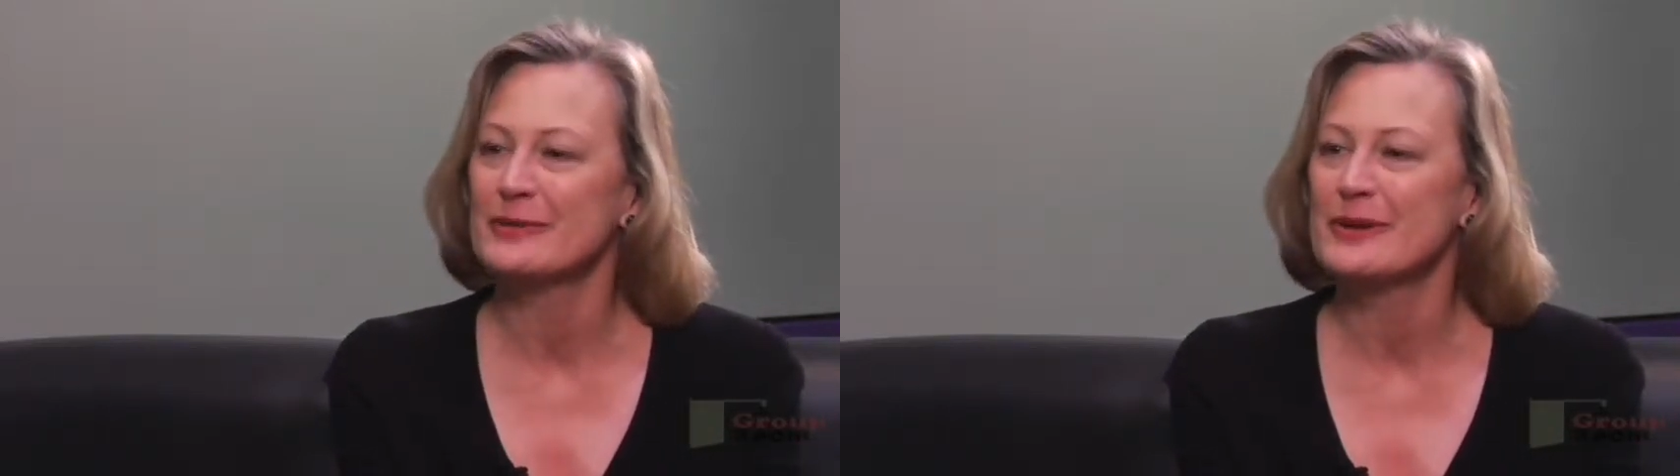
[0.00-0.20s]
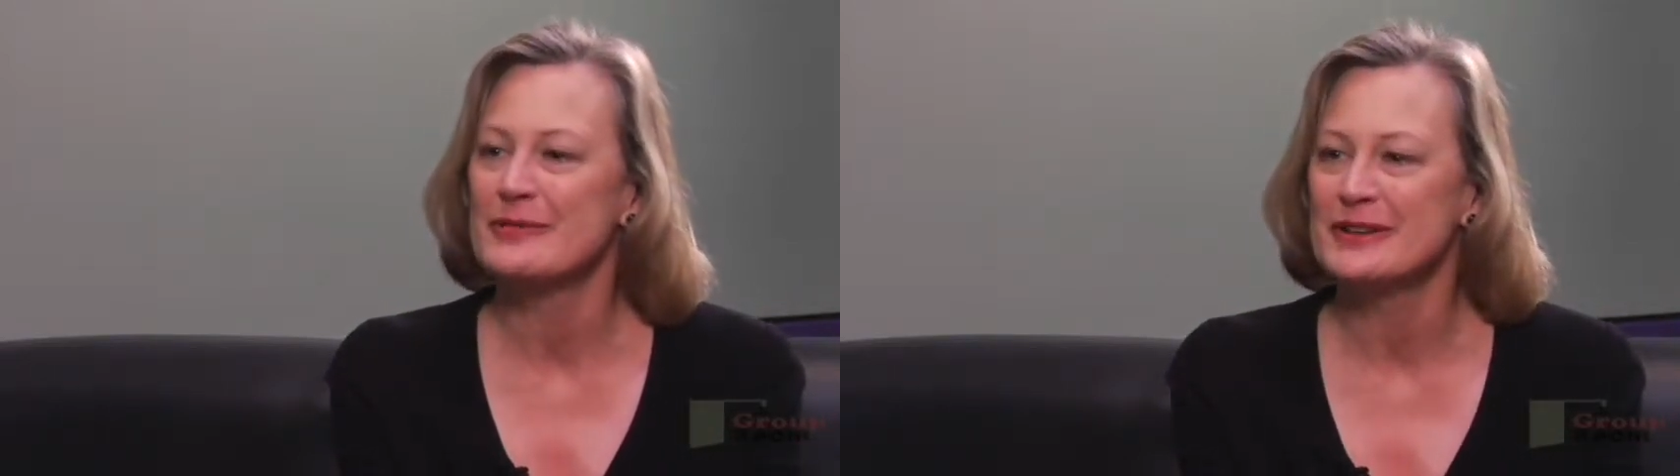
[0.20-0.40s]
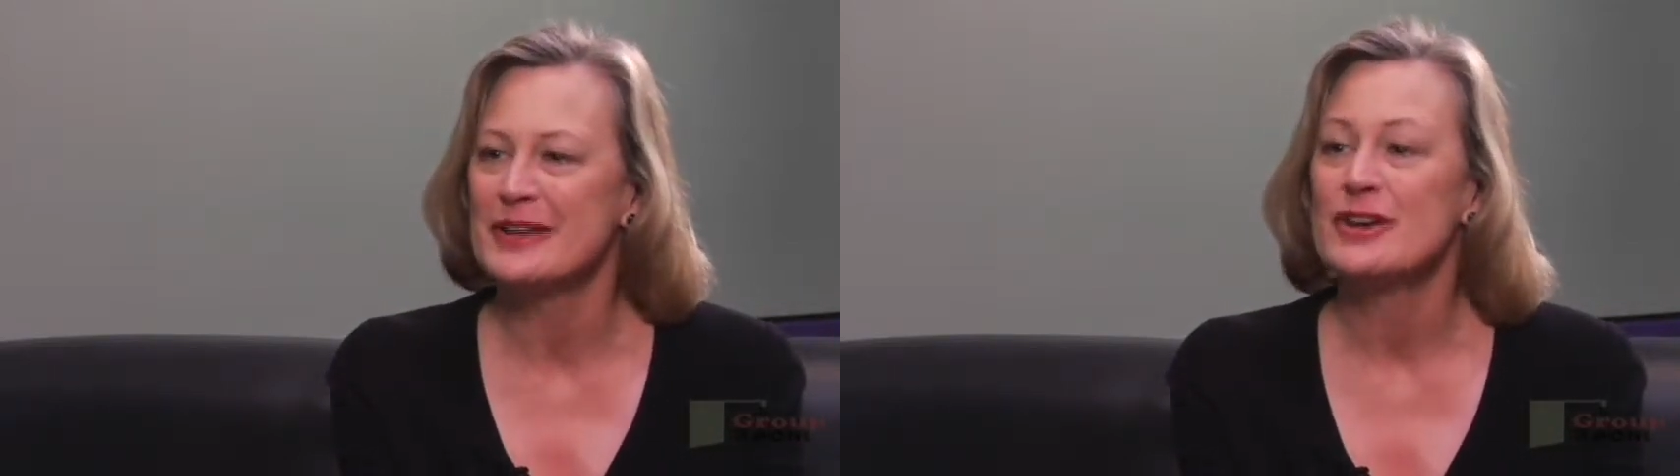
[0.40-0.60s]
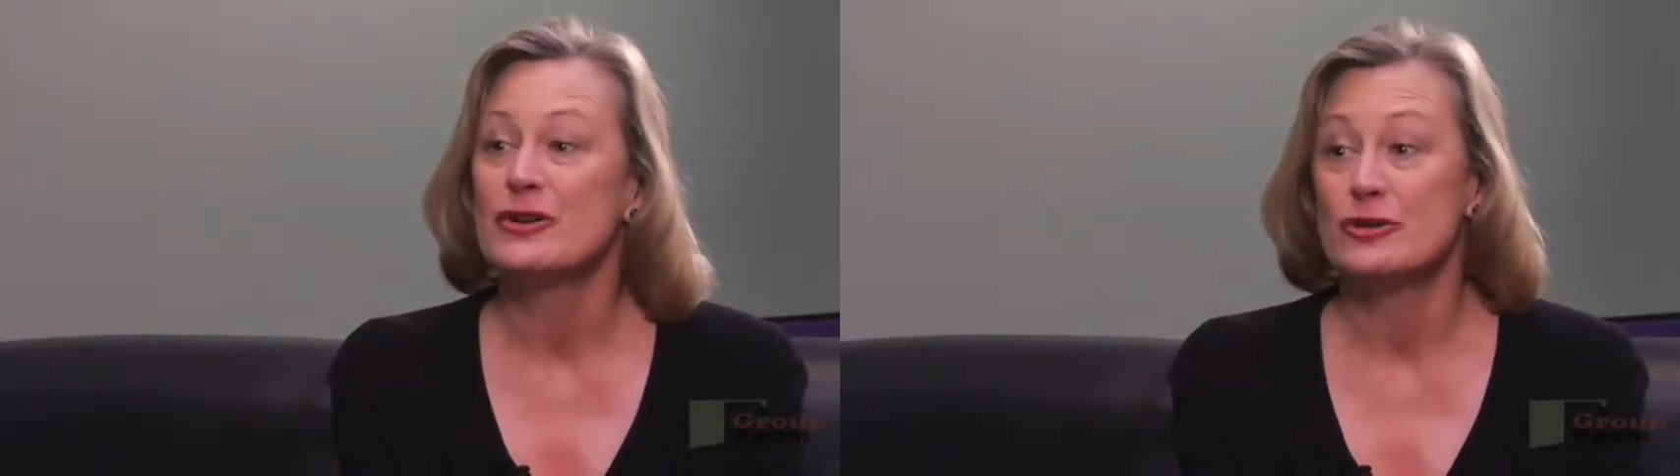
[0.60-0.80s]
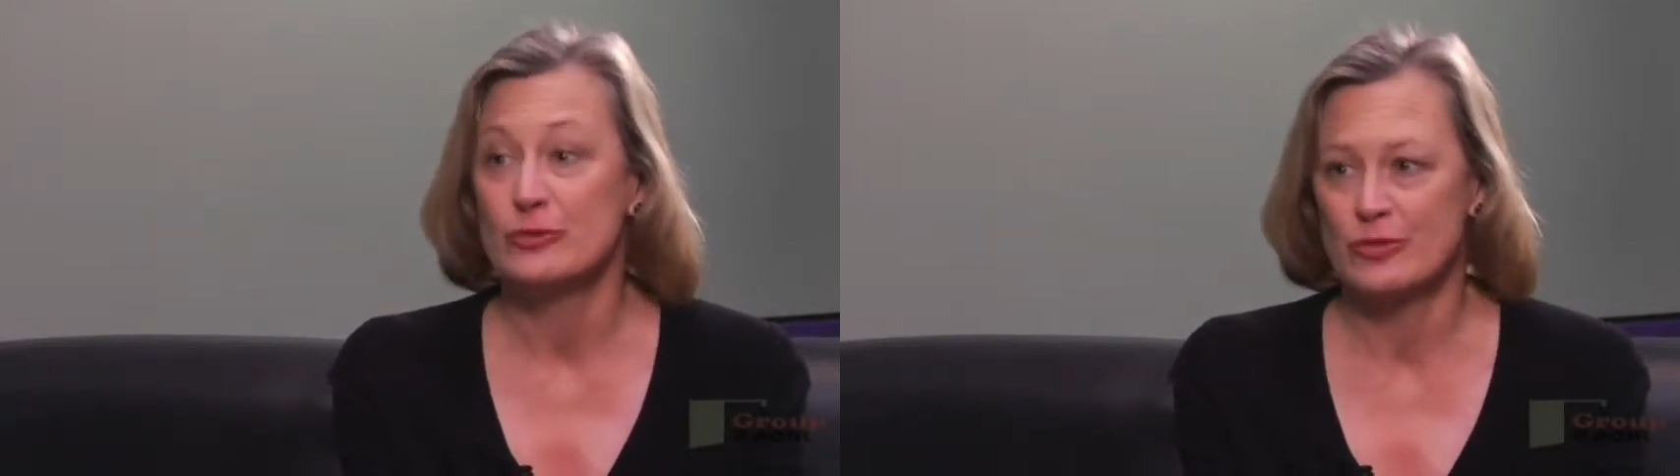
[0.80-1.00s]
women
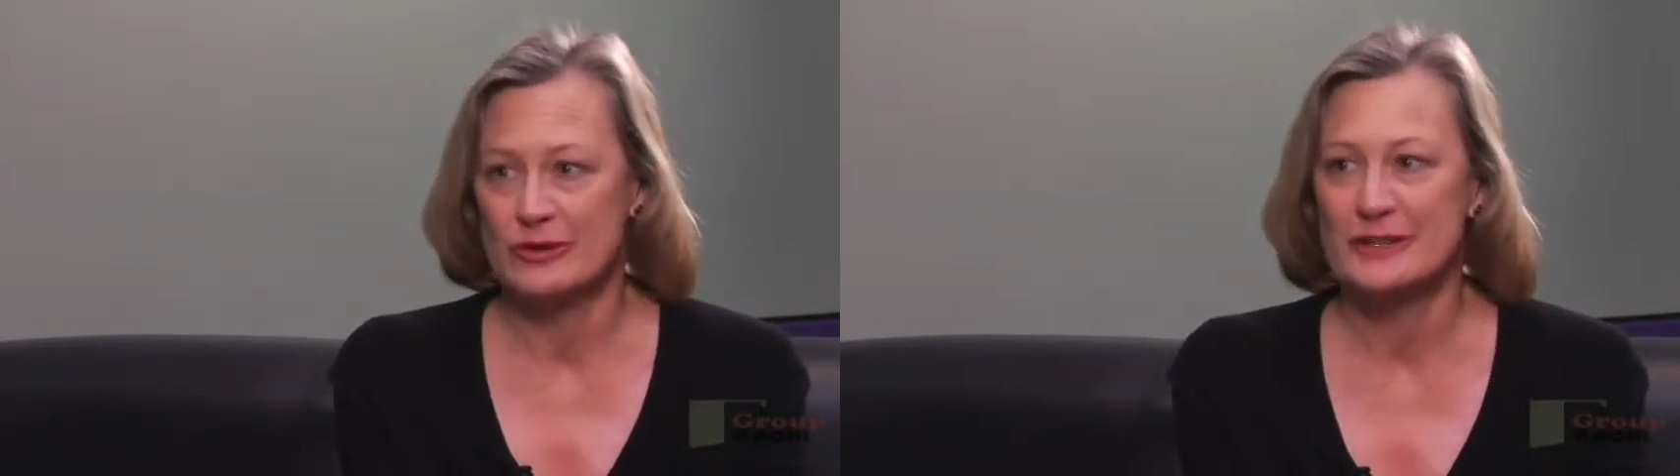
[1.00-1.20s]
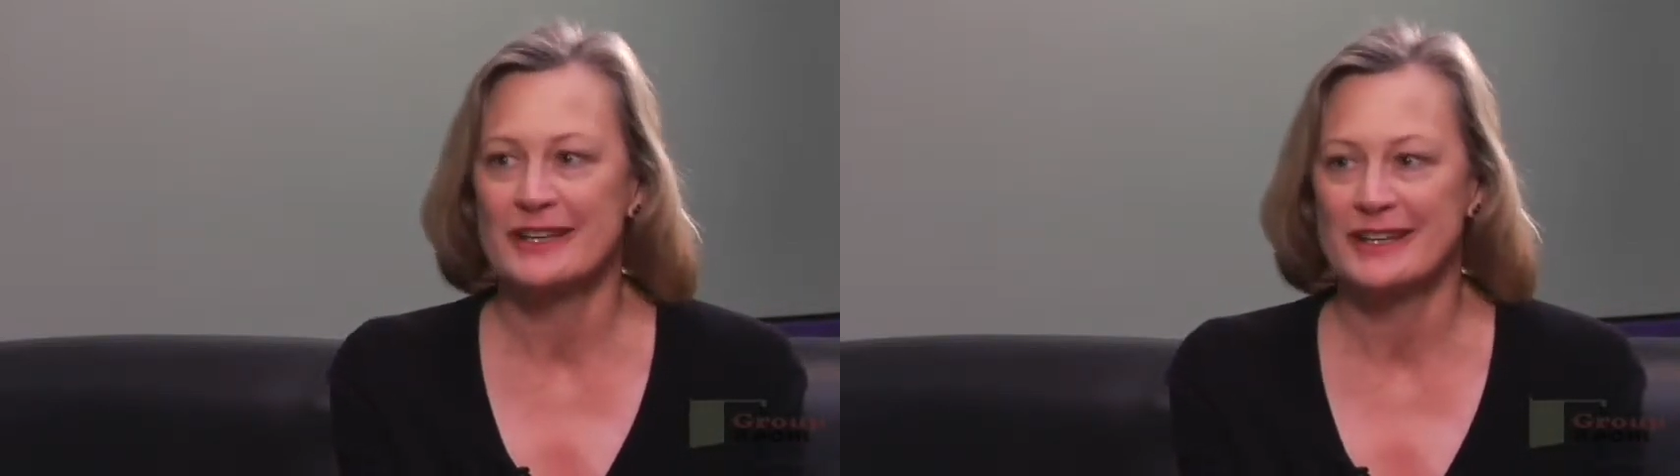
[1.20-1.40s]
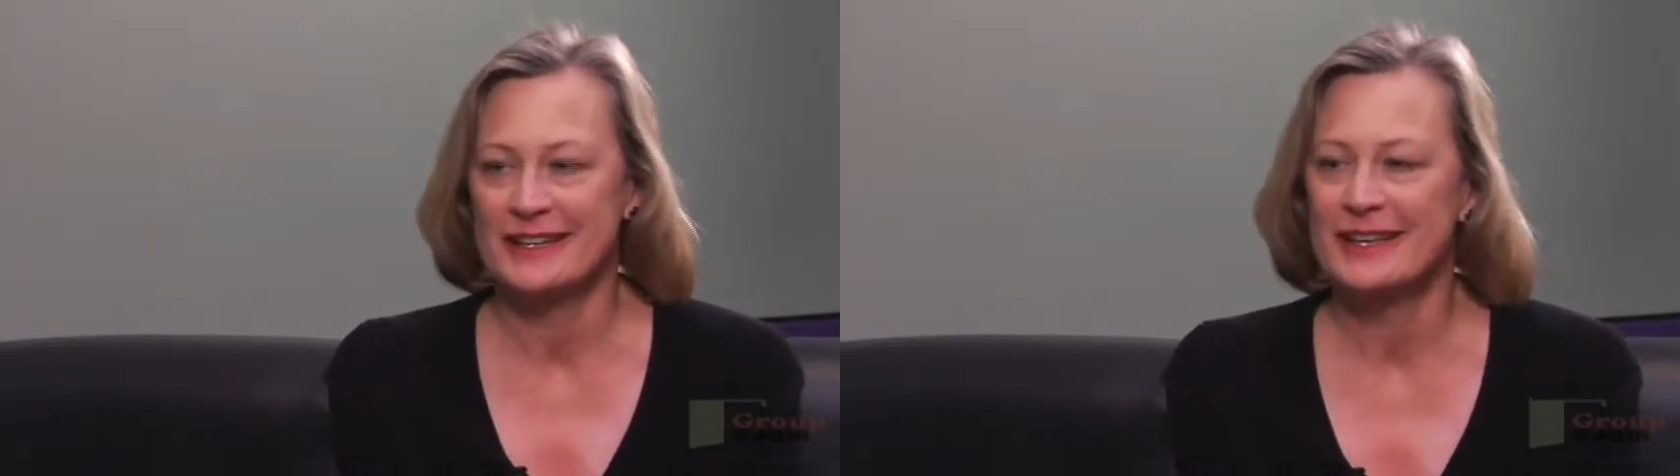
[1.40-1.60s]
who weren't getting